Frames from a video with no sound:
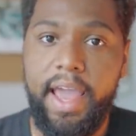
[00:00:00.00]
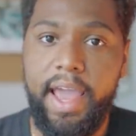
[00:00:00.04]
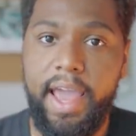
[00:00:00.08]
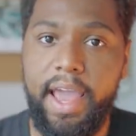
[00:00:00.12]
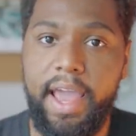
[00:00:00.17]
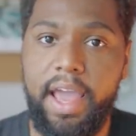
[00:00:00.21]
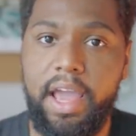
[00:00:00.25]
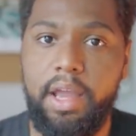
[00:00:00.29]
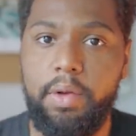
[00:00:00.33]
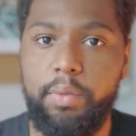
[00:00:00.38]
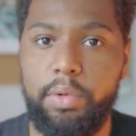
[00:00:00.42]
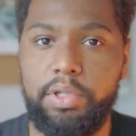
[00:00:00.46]

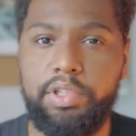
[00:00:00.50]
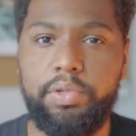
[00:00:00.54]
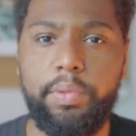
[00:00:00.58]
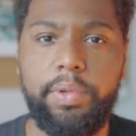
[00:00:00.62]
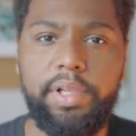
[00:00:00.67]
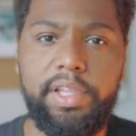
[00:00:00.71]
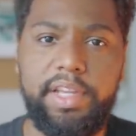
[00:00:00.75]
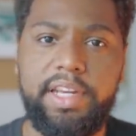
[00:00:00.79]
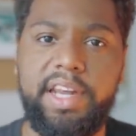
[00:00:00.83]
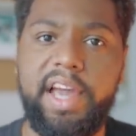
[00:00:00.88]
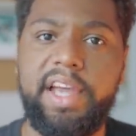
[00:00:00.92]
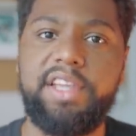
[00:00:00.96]
And what's
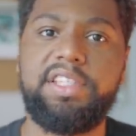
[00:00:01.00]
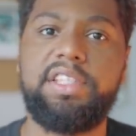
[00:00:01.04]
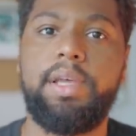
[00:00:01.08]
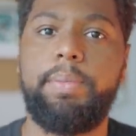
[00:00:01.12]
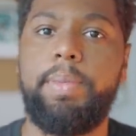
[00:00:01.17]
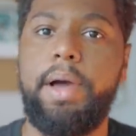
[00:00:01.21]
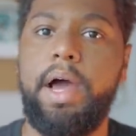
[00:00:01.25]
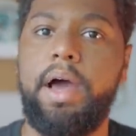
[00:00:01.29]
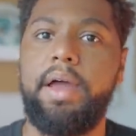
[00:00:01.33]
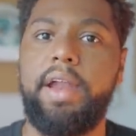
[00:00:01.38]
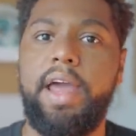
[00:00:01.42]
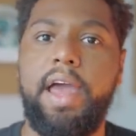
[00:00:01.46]
really nice
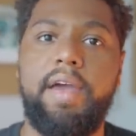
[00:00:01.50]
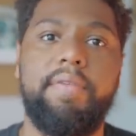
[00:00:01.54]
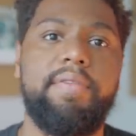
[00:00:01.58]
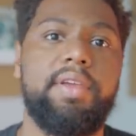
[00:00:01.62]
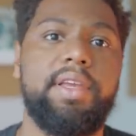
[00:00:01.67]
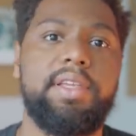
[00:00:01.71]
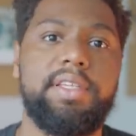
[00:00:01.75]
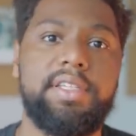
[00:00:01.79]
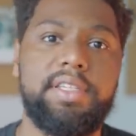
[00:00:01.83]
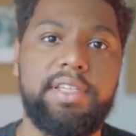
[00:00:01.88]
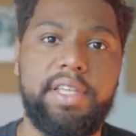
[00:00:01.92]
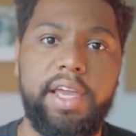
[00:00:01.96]
about
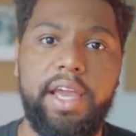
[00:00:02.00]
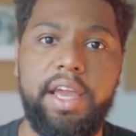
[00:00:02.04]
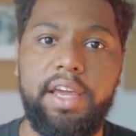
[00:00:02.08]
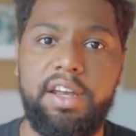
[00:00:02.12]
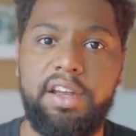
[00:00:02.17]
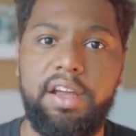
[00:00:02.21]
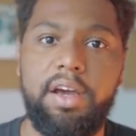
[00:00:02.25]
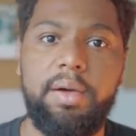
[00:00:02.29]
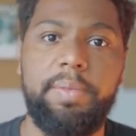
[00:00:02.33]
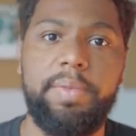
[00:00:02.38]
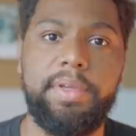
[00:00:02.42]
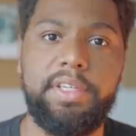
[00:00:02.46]
having
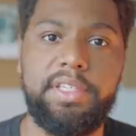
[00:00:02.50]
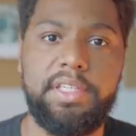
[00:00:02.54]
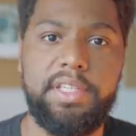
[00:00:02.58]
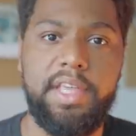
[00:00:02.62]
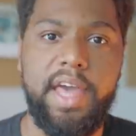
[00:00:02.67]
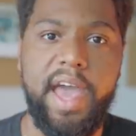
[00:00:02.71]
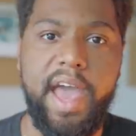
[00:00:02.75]
stand-up is